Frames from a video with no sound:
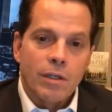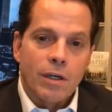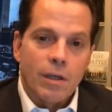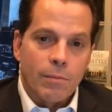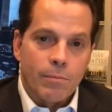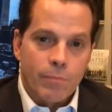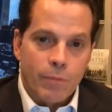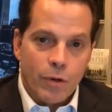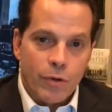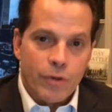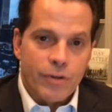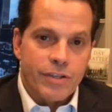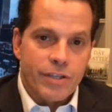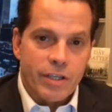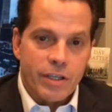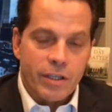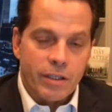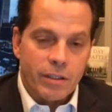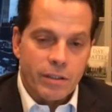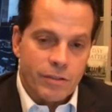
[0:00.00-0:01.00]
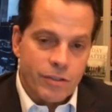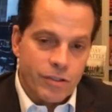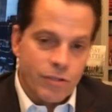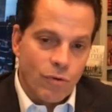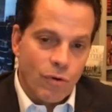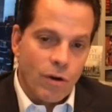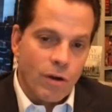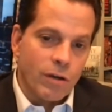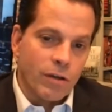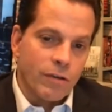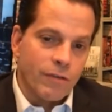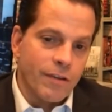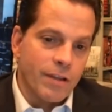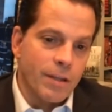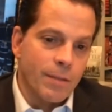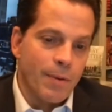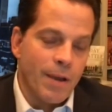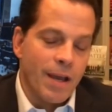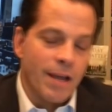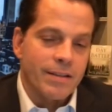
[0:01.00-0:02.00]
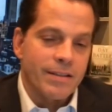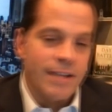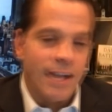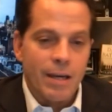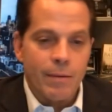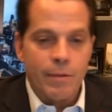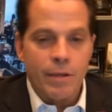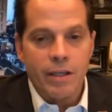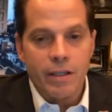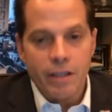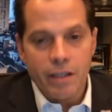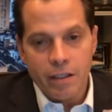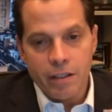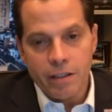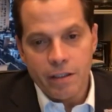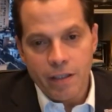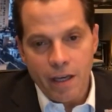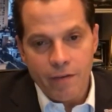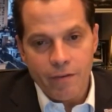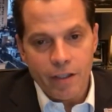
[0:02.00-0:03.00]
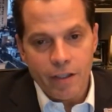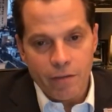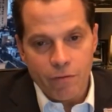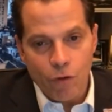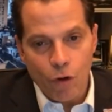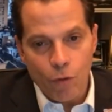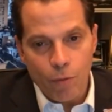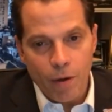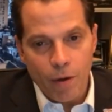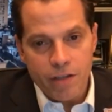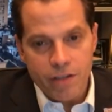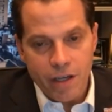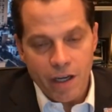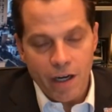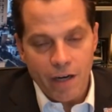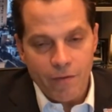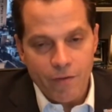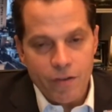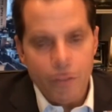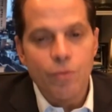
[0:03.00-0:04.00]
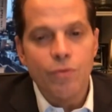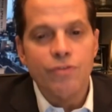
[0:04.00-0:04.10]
emerging stronger from the pandemic and having a robust conference.